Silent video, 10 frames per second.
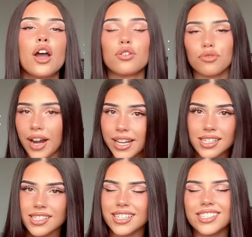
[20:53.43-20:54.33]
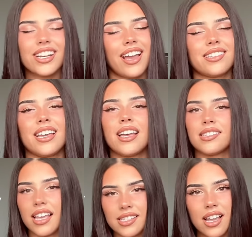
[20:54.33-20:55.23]
Radiance Inject,
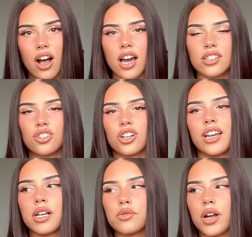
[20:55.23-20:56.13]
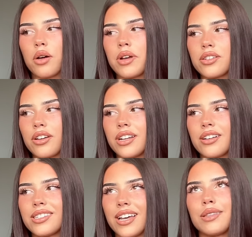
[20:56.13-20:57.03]
Sass Nail Artistry, the place where I got my
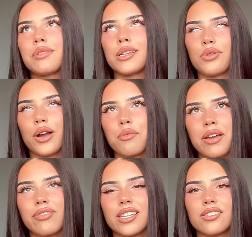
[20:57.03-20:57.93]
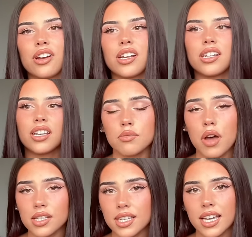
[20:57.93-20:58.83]
toenails done, the place where I got my face threaded,
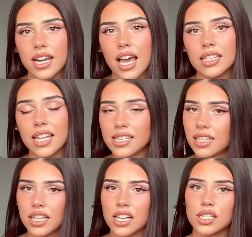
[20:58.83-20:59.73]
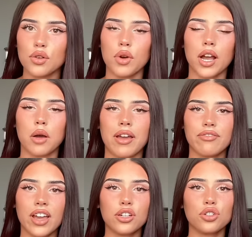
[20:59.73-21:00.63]
Smart Skin Laser Clinics, where I
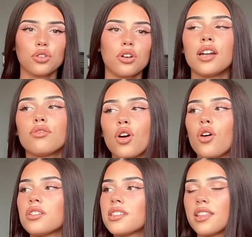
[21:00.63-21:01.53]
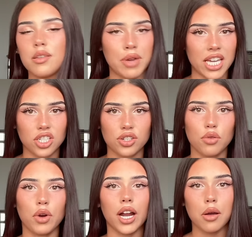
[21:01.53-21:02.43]
facial, and of course the beach
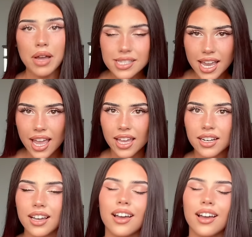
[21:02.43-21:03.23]
where I got my tan.